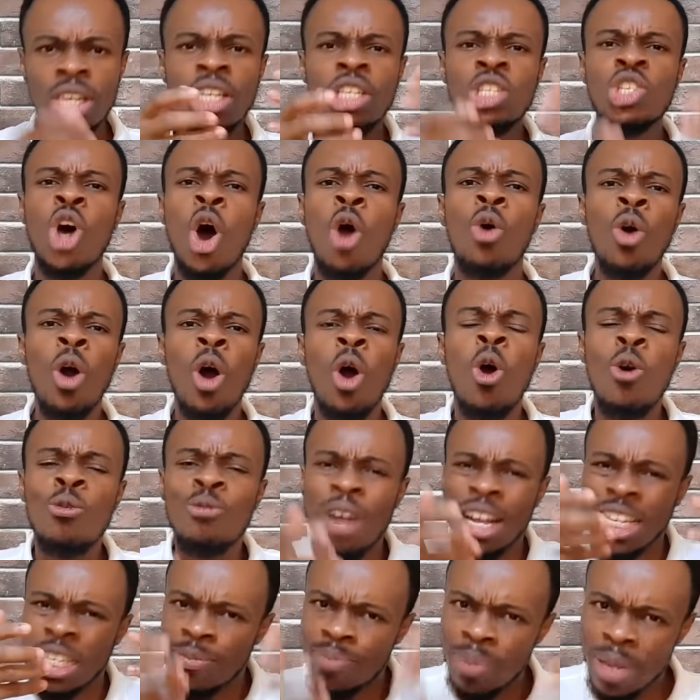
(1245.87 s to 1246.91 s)
So called
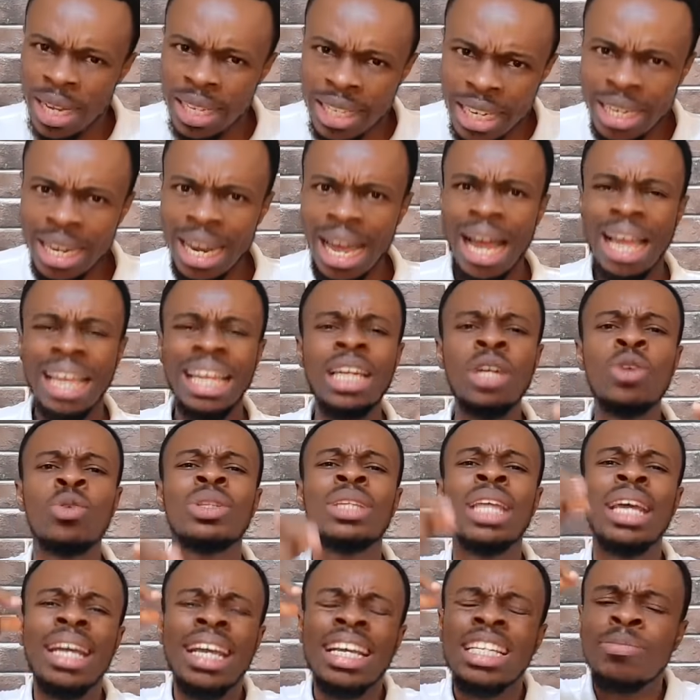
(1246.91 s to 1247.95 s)
over speed in a it will
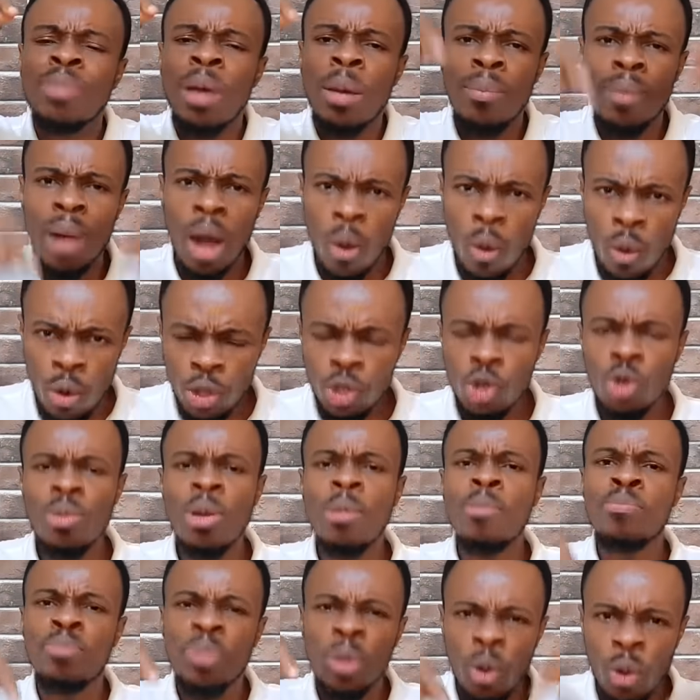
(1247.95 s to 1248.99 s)
take it bema you be
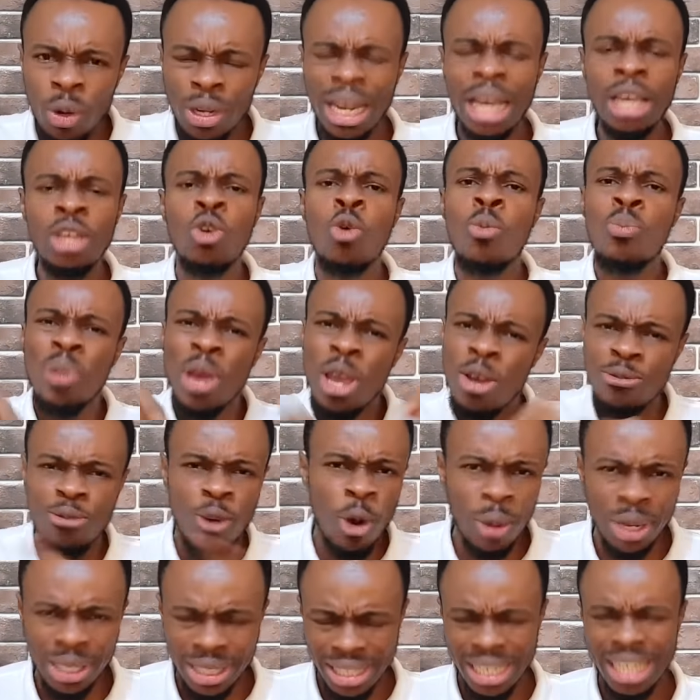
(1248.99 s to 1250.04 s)
built and you pay
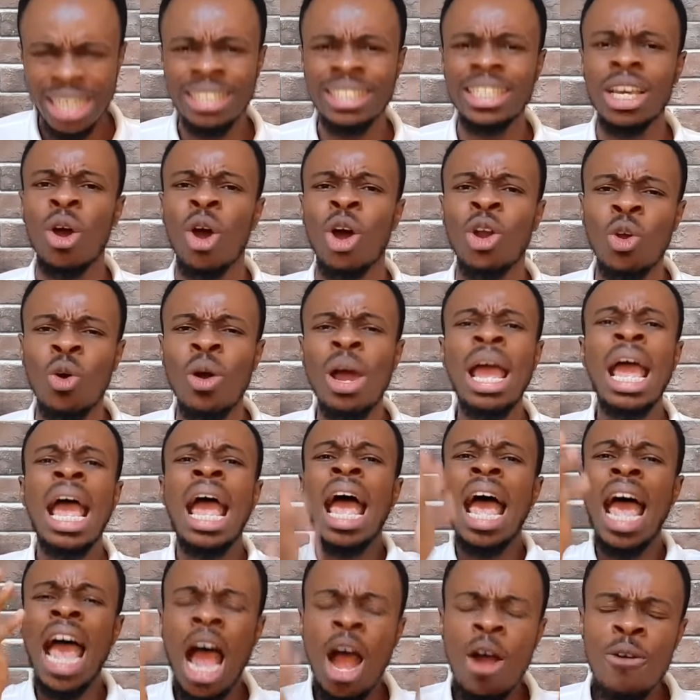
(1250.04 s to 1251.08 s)
for it.
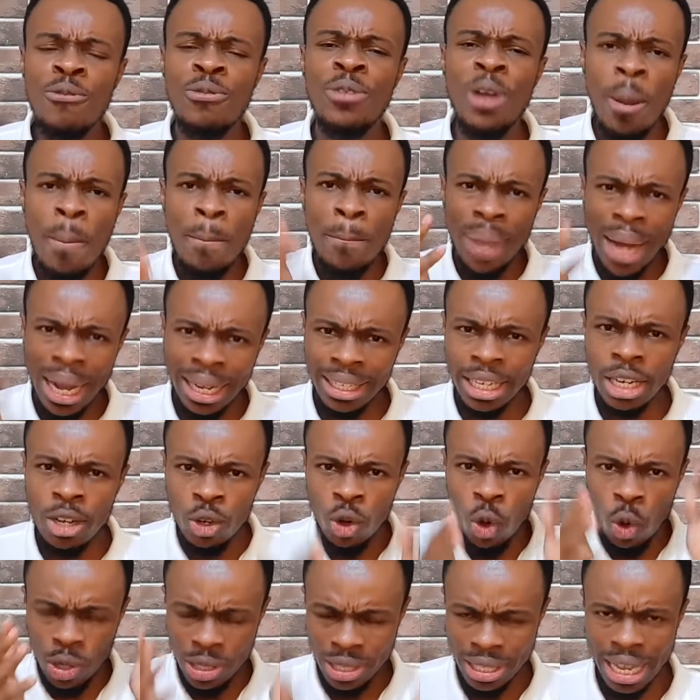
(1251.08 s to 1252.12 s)
Everybody
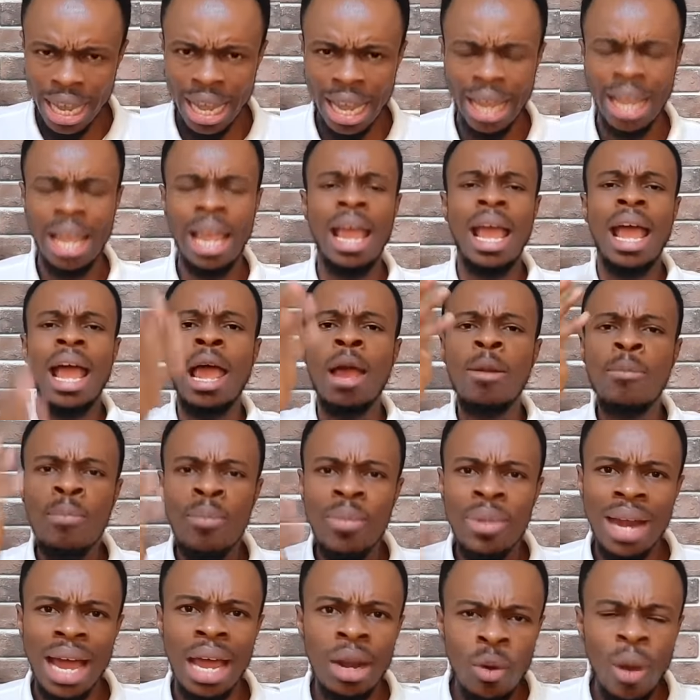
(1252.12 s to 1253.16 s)
knows say
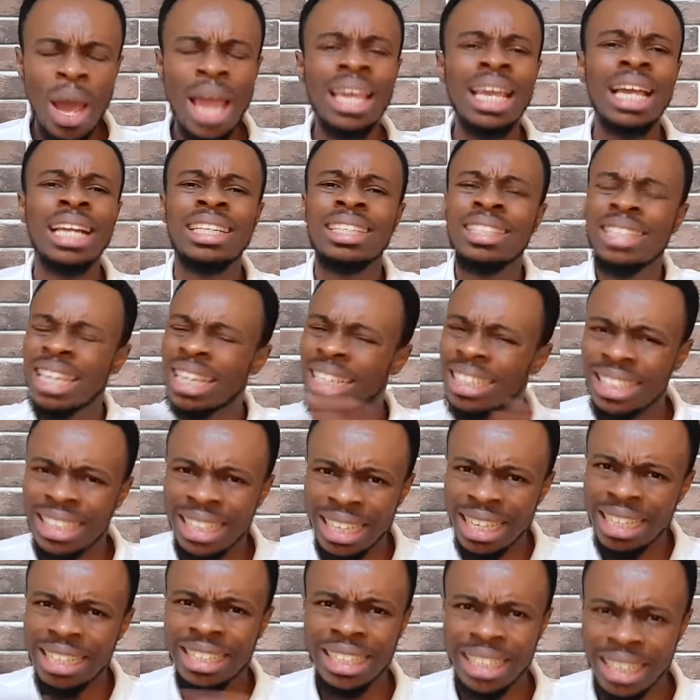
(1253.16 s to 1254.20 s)
emrano aye
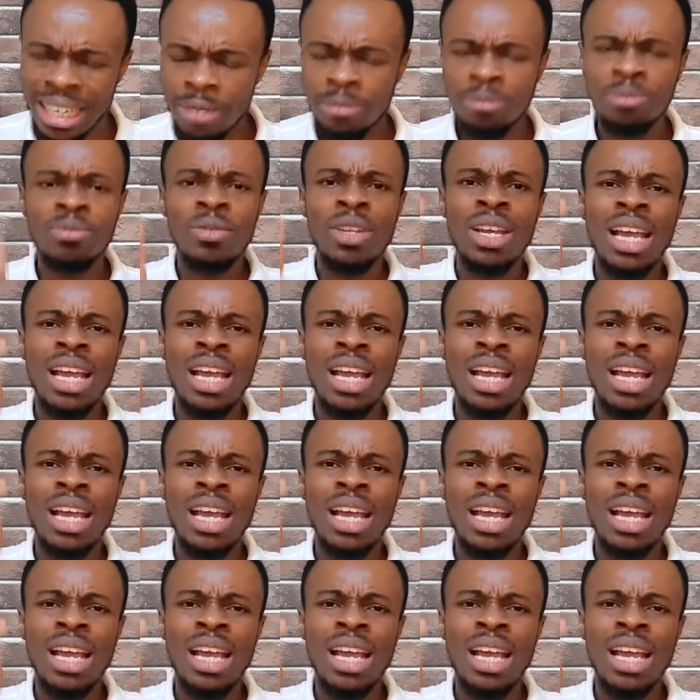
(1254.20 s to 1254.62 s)
chinchine chine.